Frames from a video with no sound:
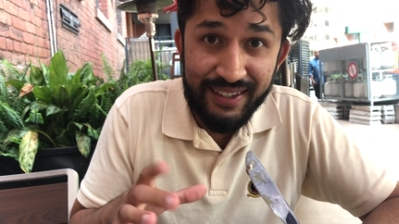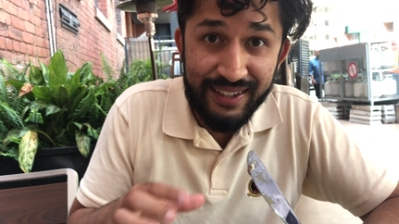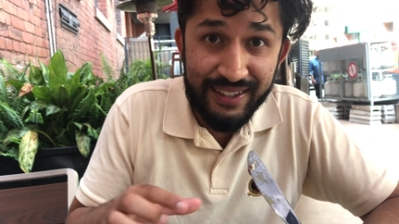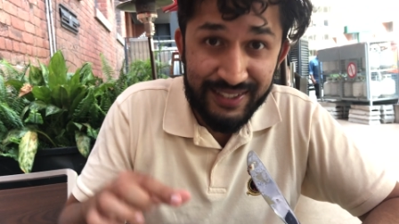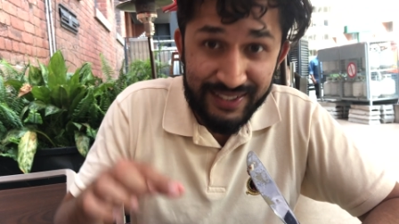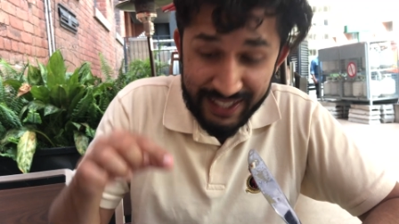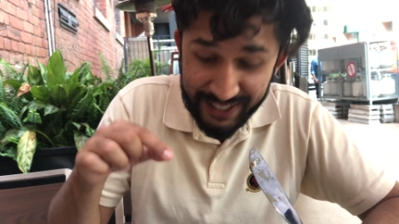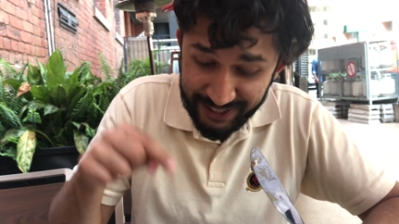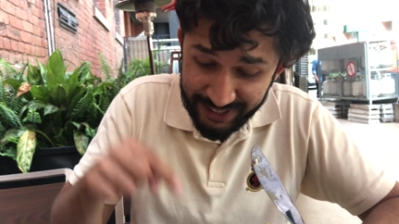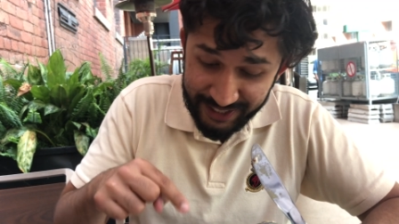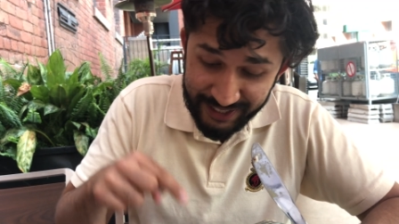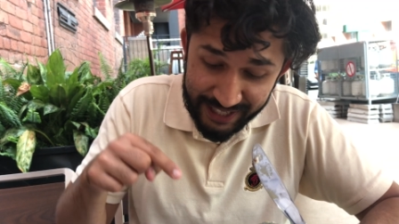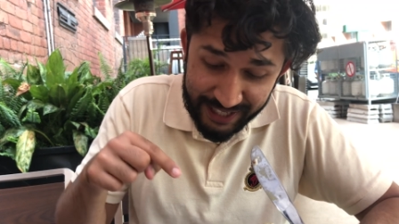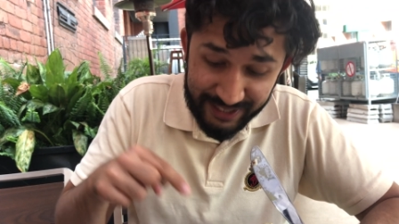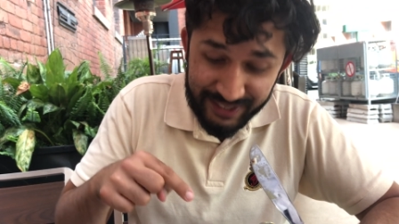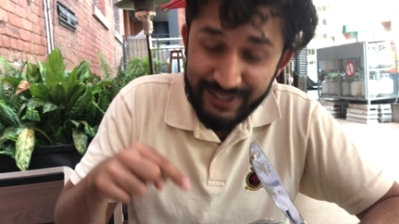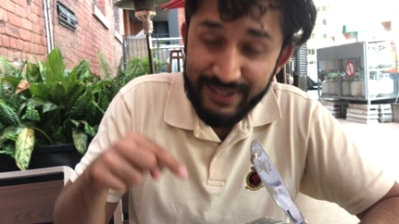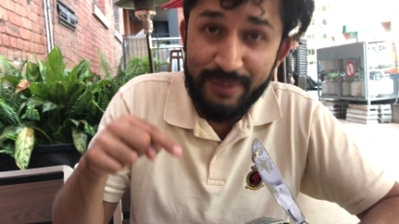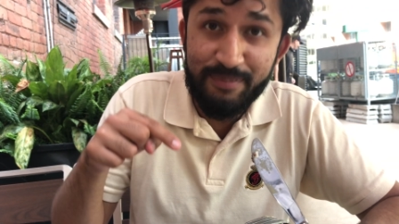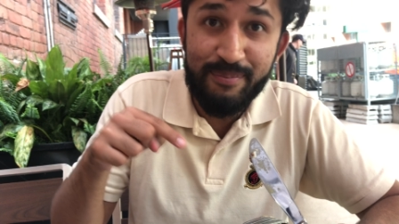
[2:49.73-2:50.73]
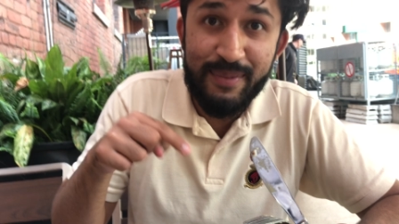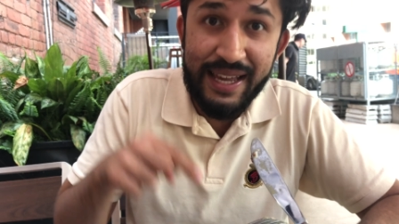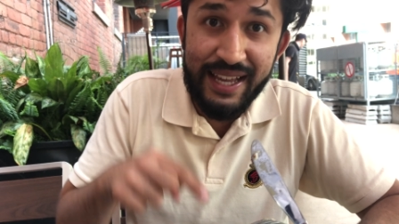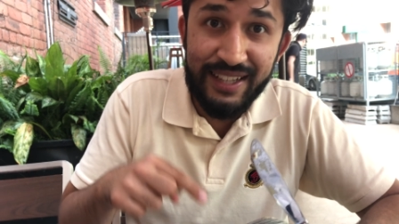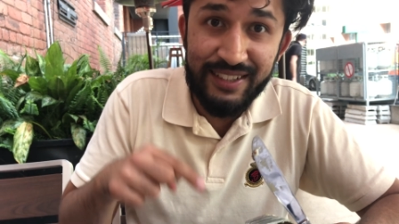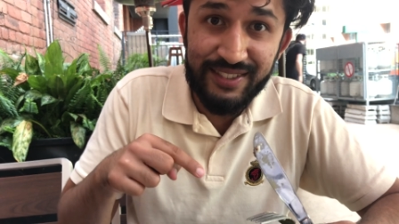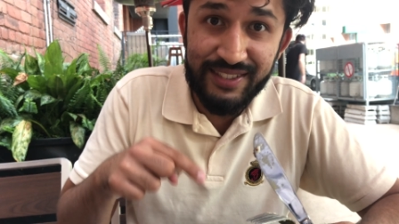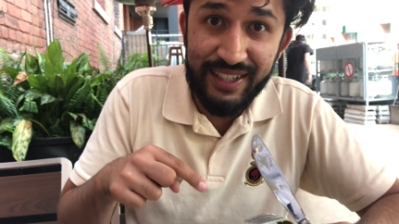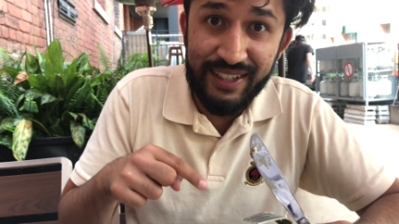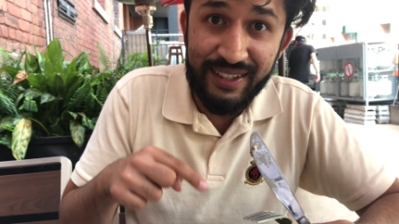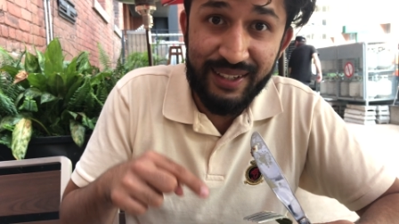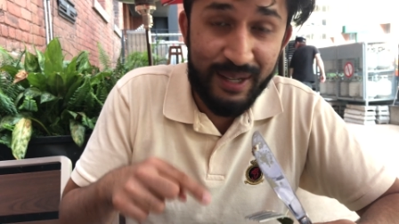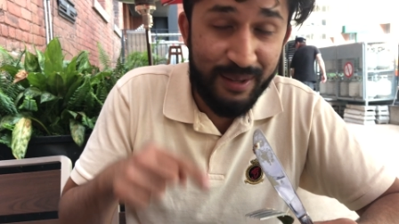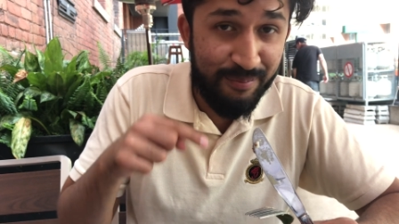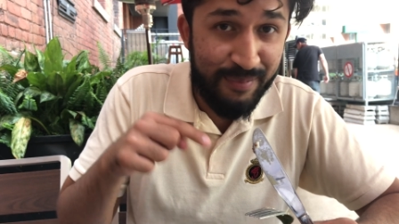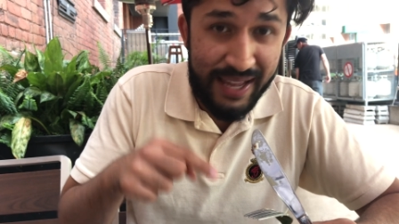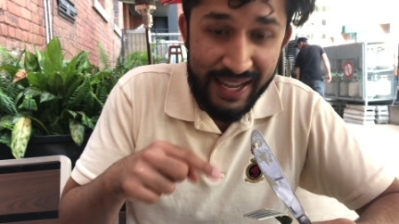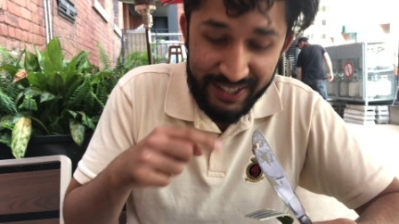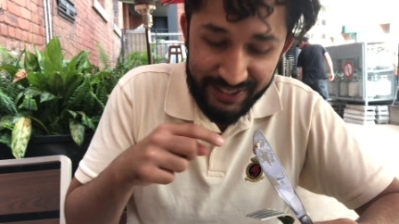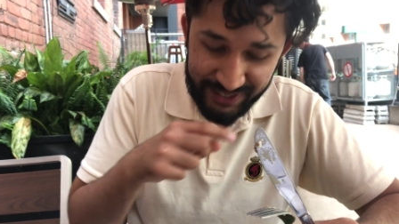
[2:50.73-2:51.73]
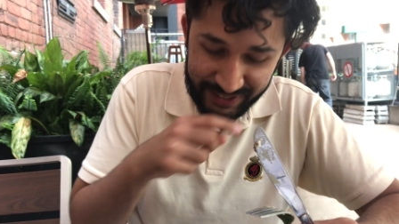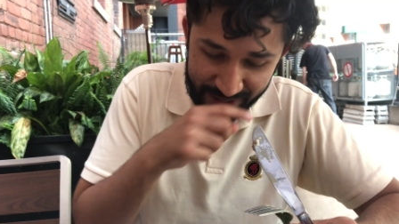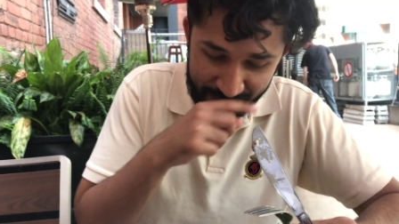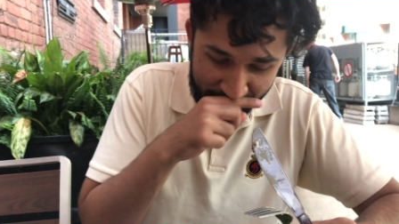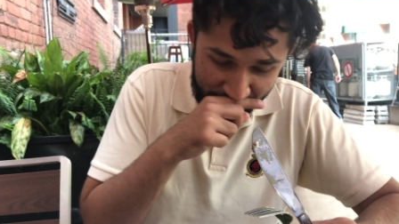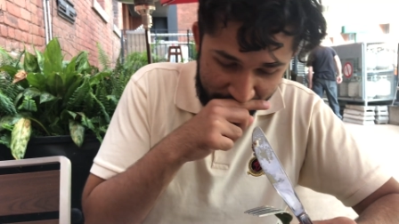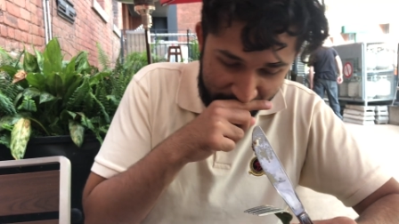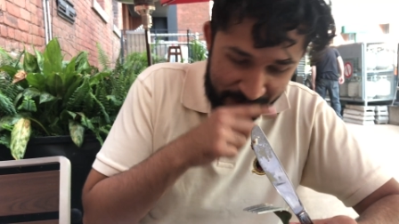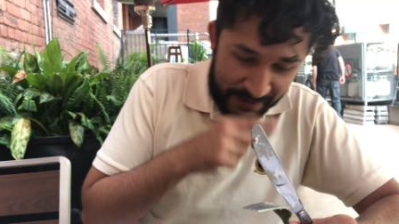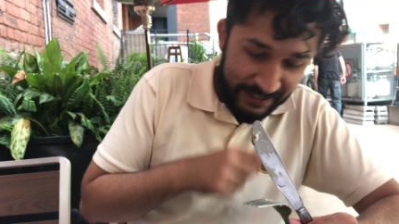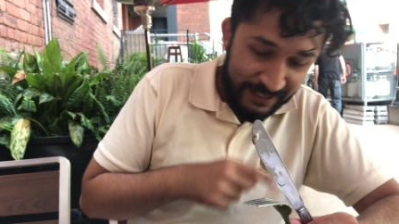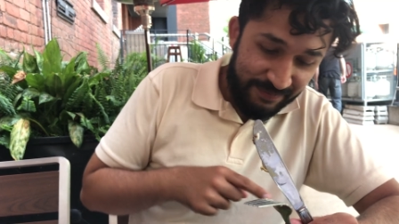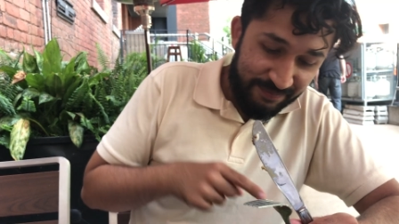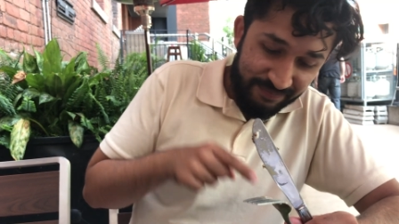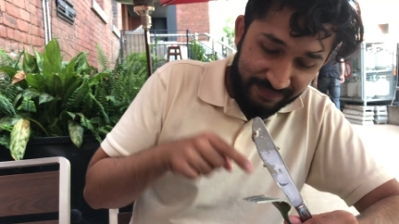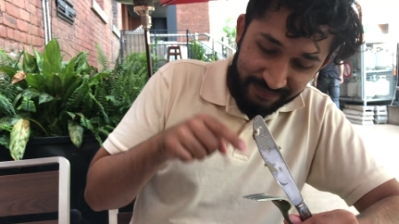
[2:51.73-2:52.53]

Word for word: Wow. This actually tastes amazing, amazing. Yeah.